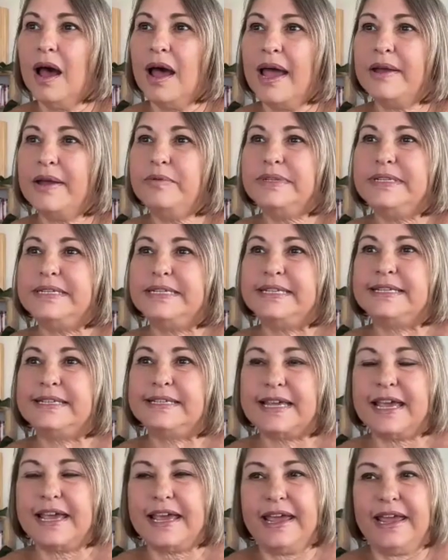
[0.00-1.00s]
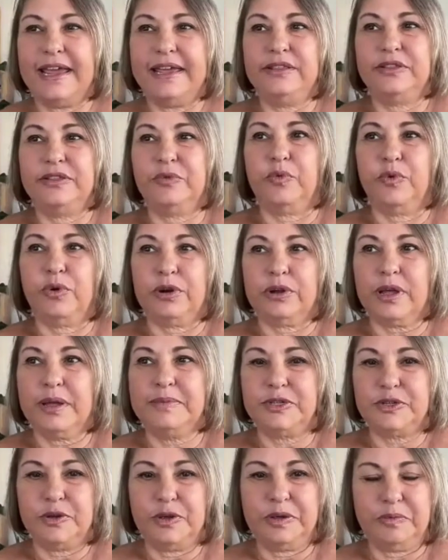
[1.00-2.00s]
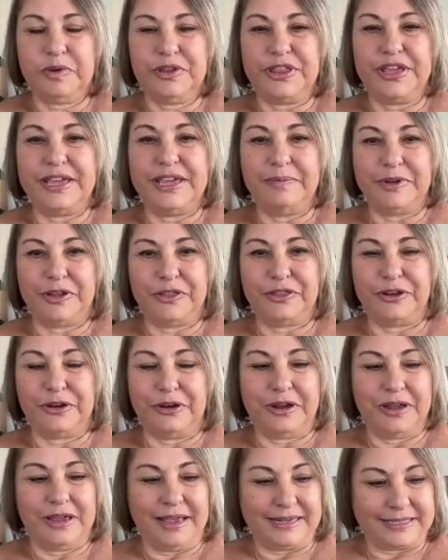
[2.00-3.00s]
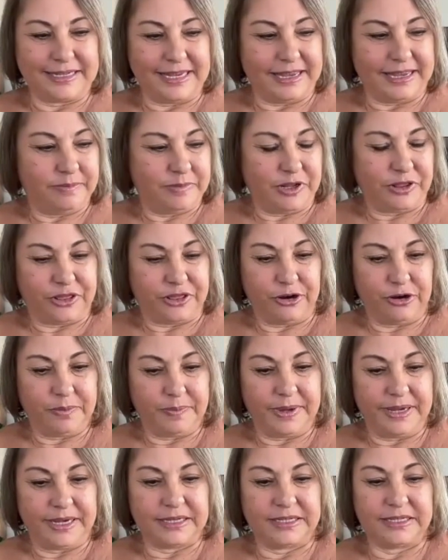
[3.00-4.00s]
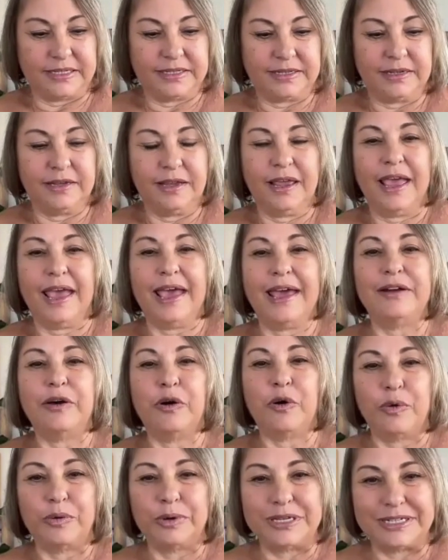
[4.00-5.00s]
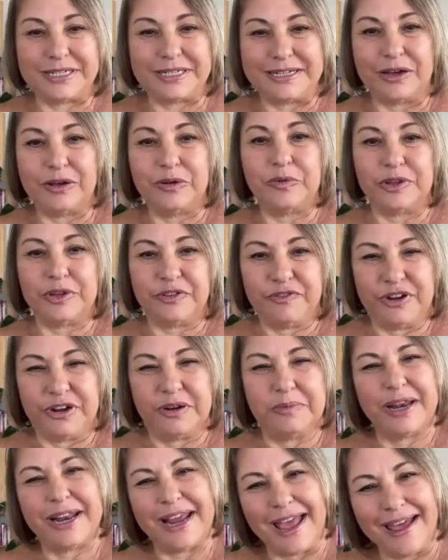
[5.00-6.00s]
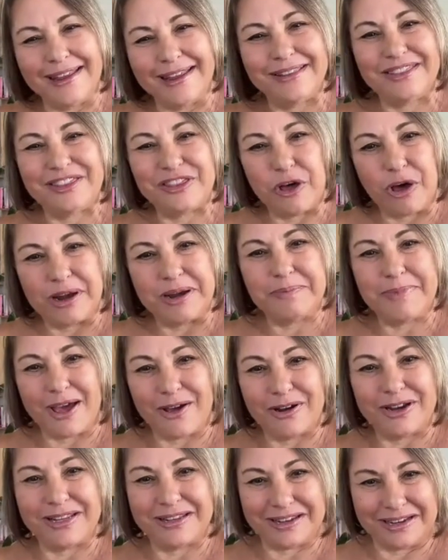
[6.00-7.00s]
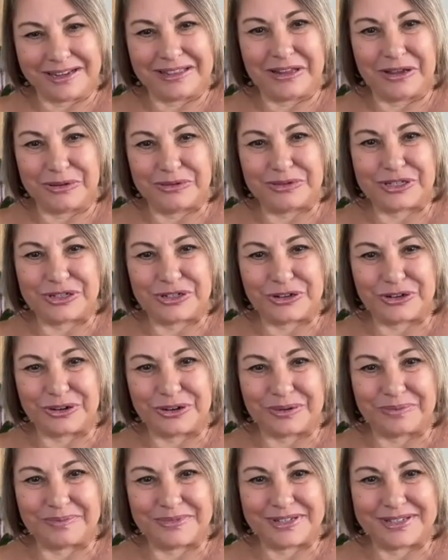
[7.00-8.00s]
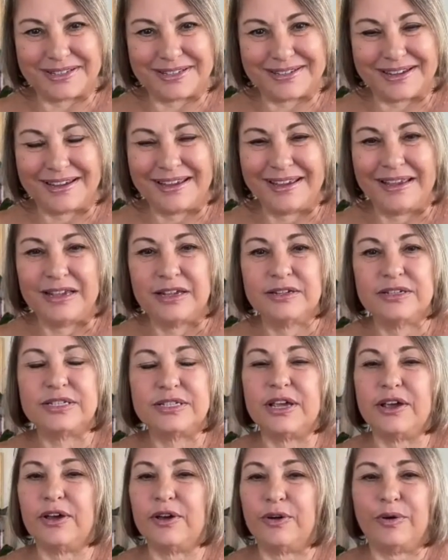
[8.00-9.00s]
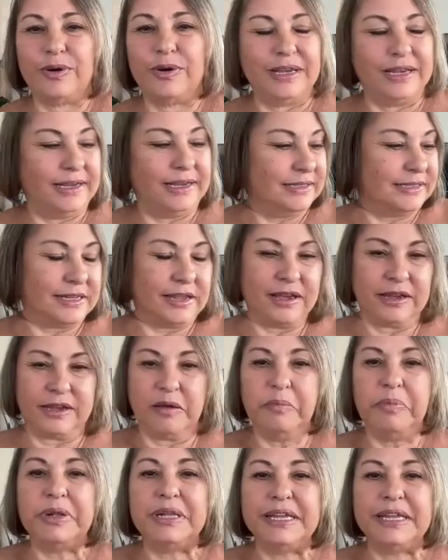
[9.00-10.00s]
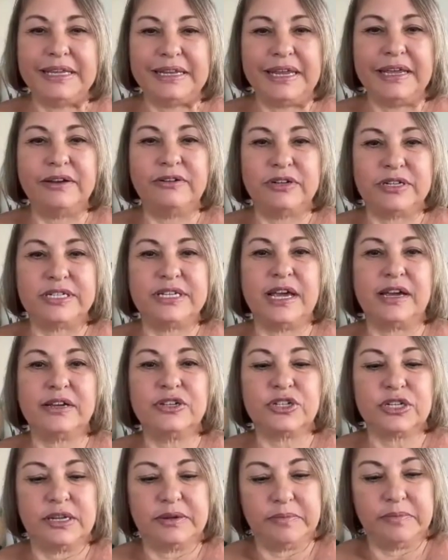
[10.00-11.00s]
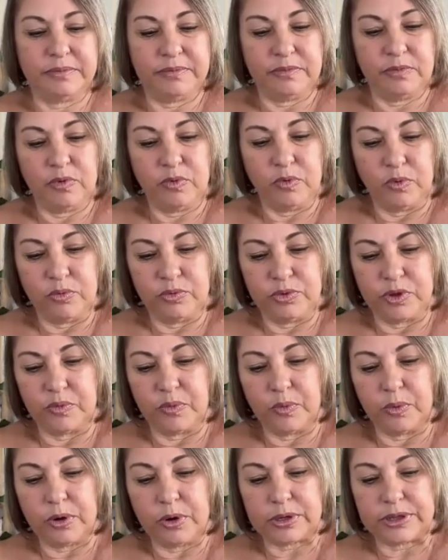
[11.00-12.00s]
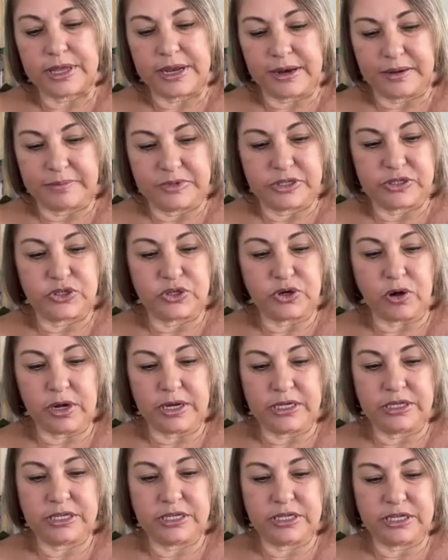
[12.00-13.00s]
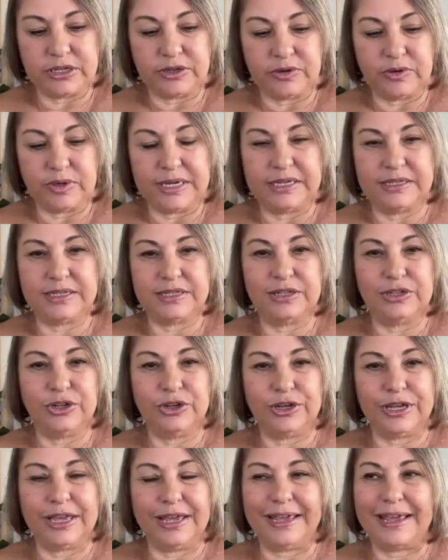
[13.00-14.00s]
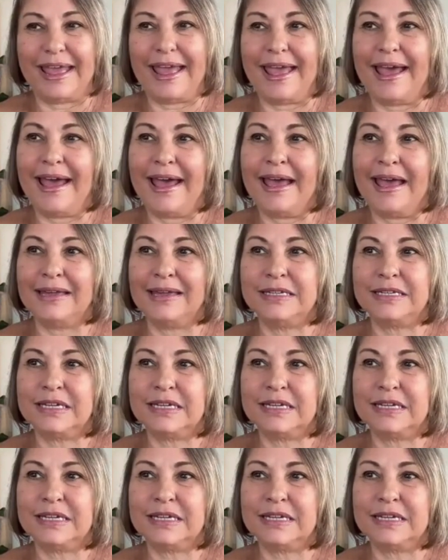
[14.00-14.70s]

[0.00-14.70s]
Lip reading: would say the work I'm doing with as a hypnotherapist had always dealt with fear, but I hadn't thought about it in those terms. So it's a complete intersection. The work that I'm starting to do is looking at